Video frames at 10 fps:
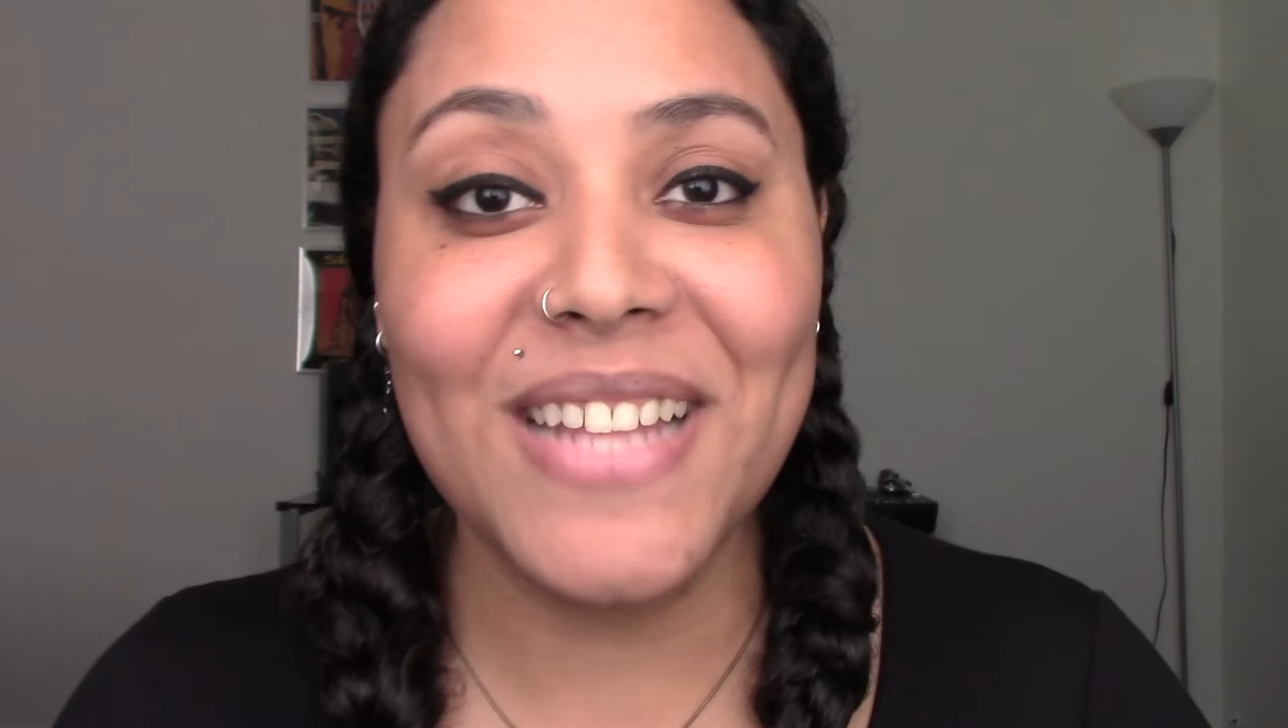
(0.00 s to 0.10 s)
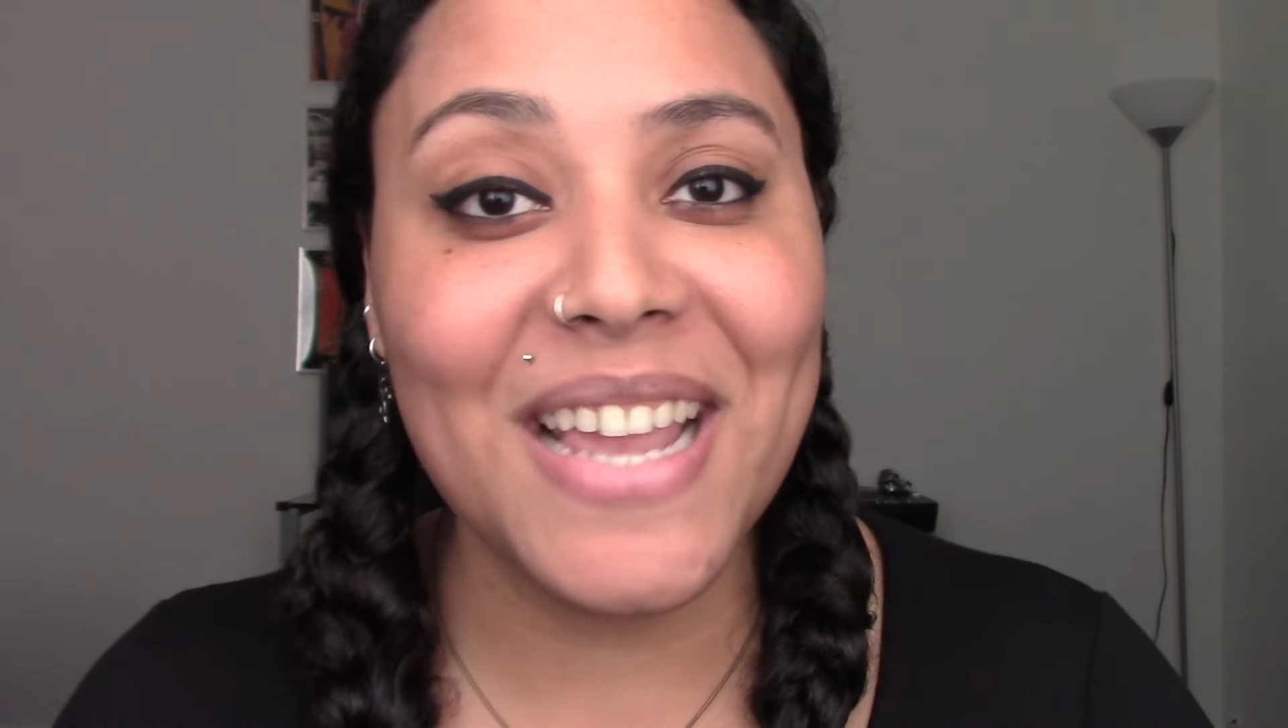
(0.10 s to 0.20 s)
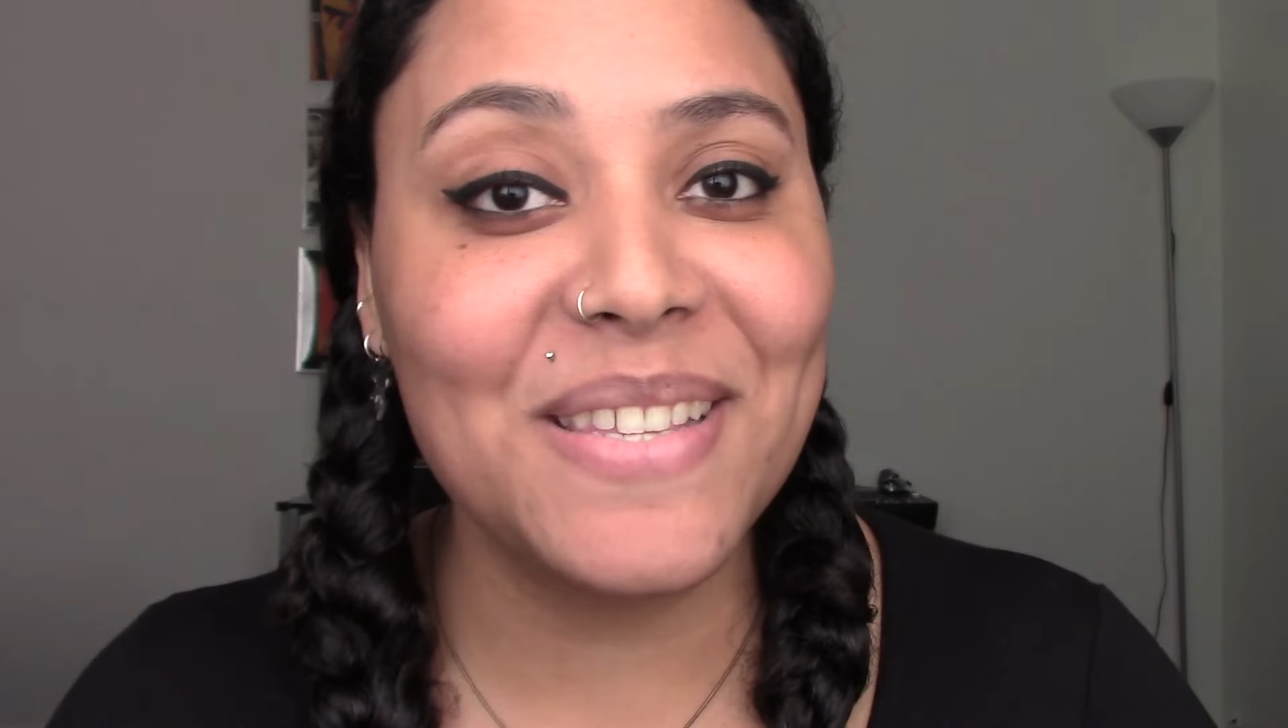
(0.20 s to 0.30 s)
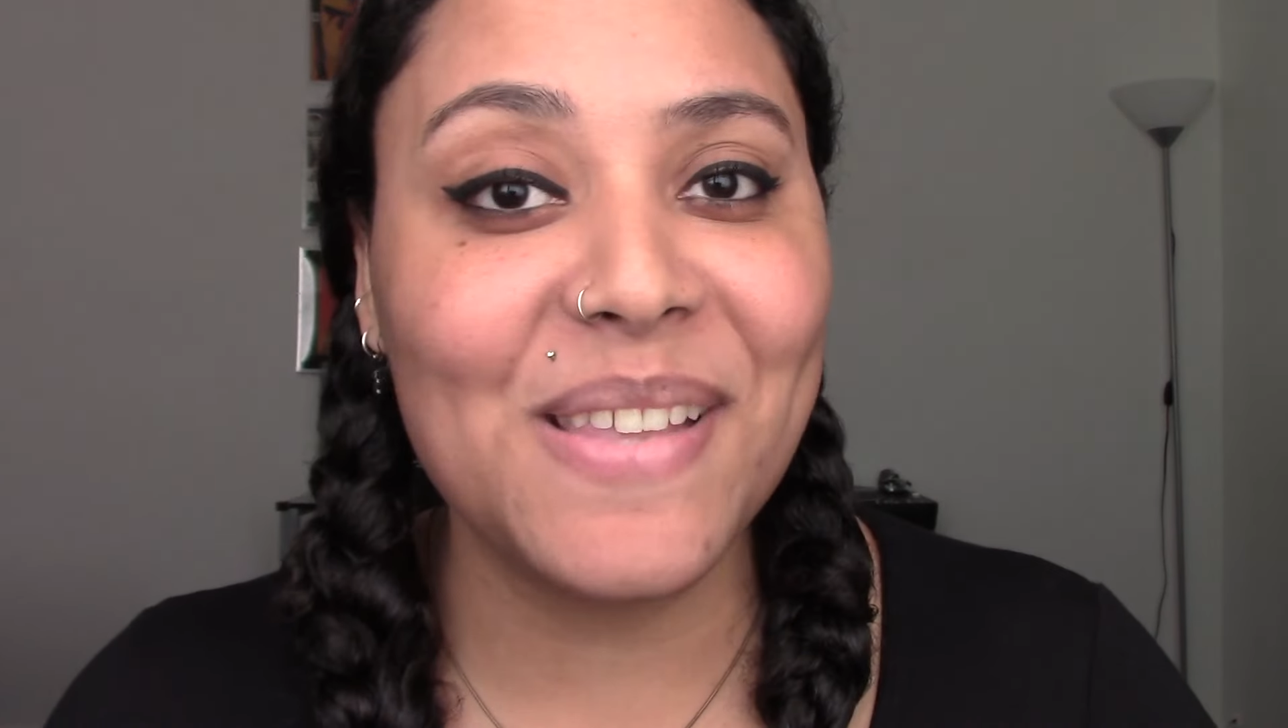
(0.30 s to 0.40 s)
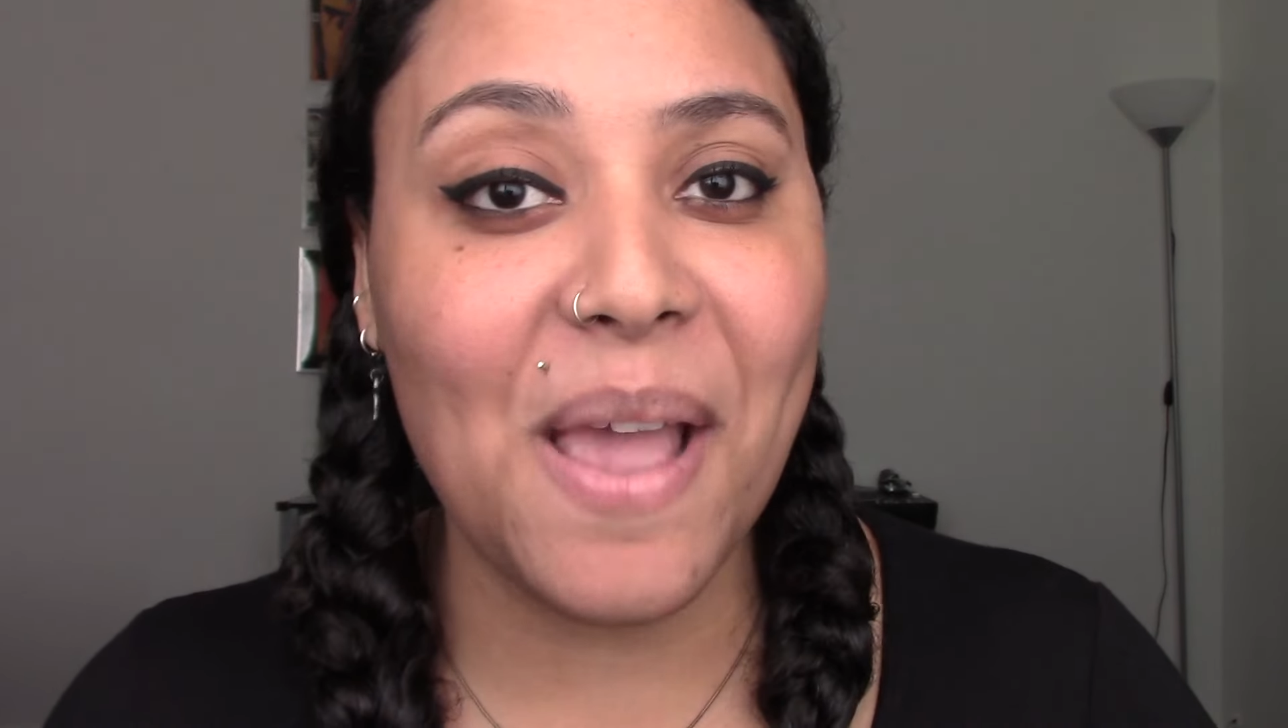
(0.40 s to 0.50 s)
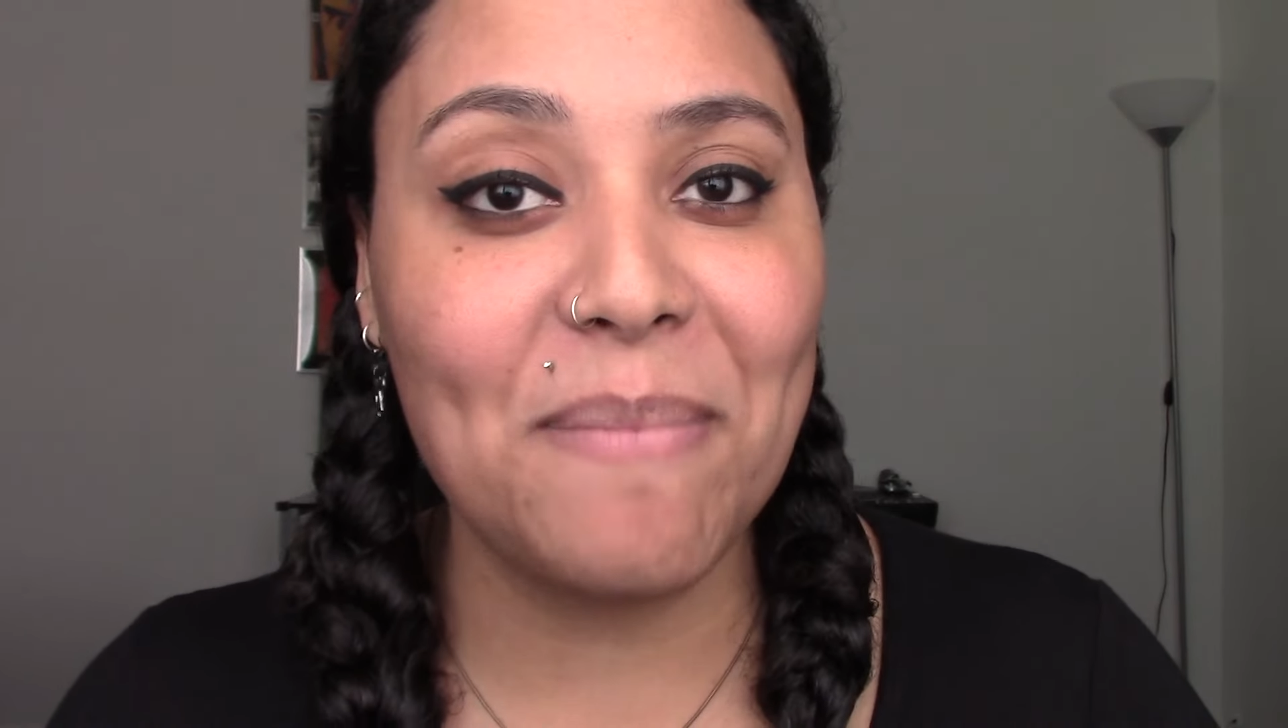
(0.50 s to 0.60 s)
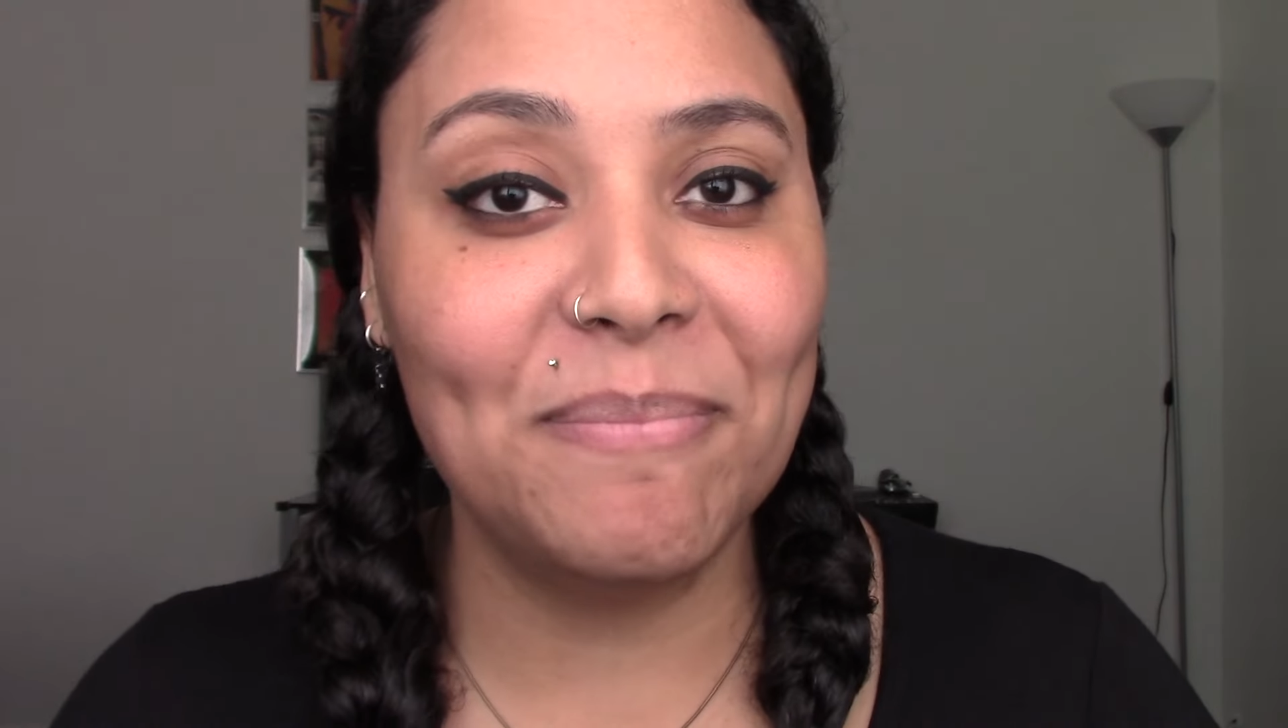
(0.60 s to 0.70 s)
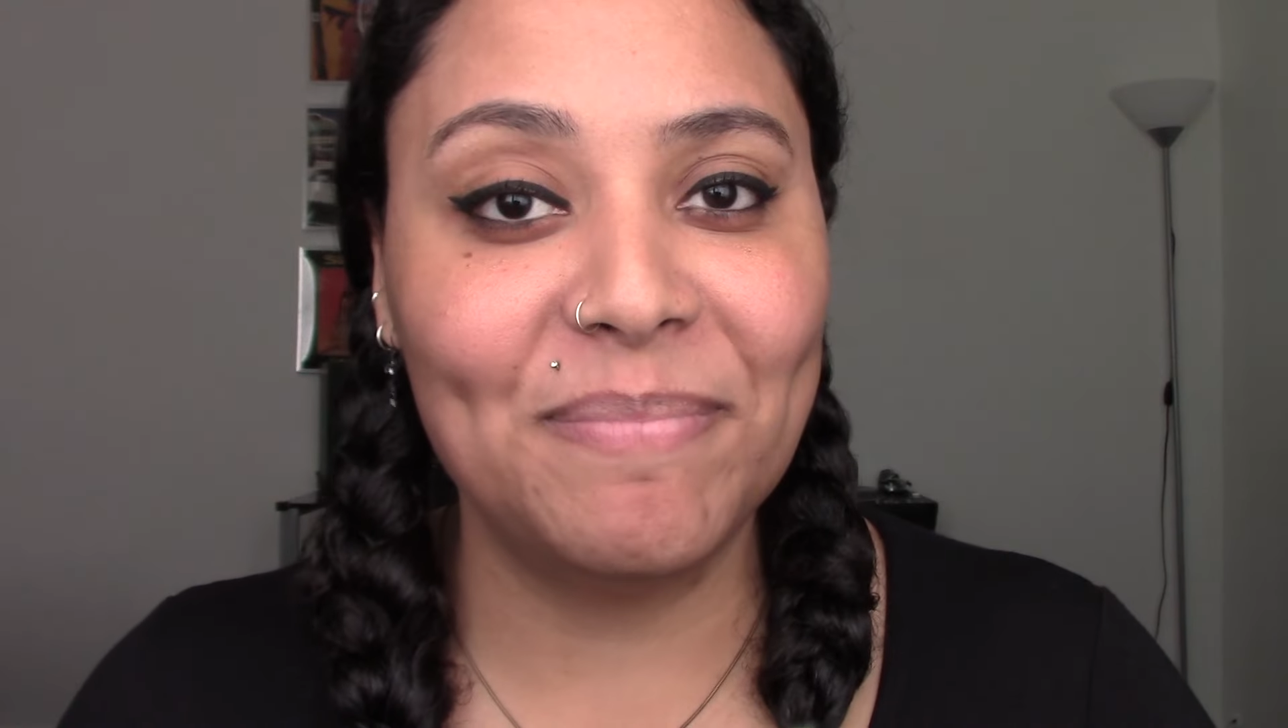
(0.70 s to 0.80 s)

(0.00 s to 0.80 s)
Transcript: next time.